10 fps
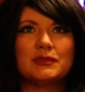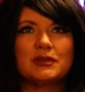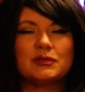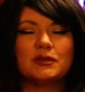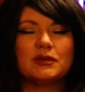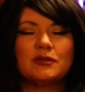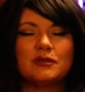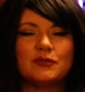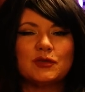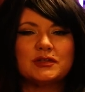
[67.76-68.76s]
So we're going to go to
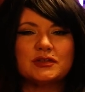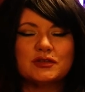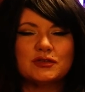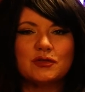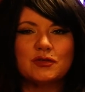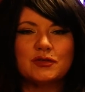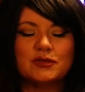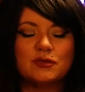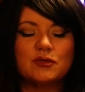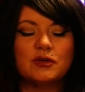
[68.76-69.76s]
the Voice of the Souls
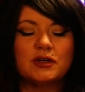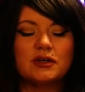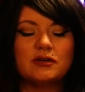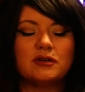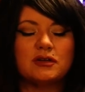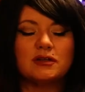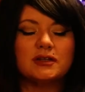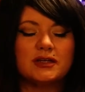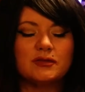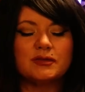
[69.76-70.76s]
Oracle,
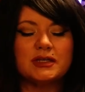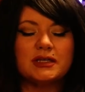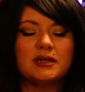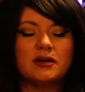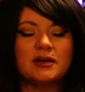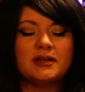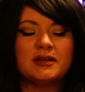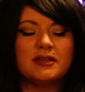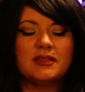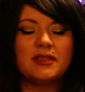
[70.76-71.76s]
get a read on
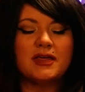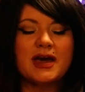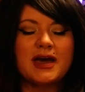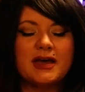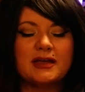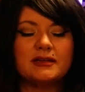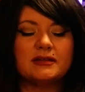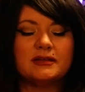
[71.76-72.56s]
that.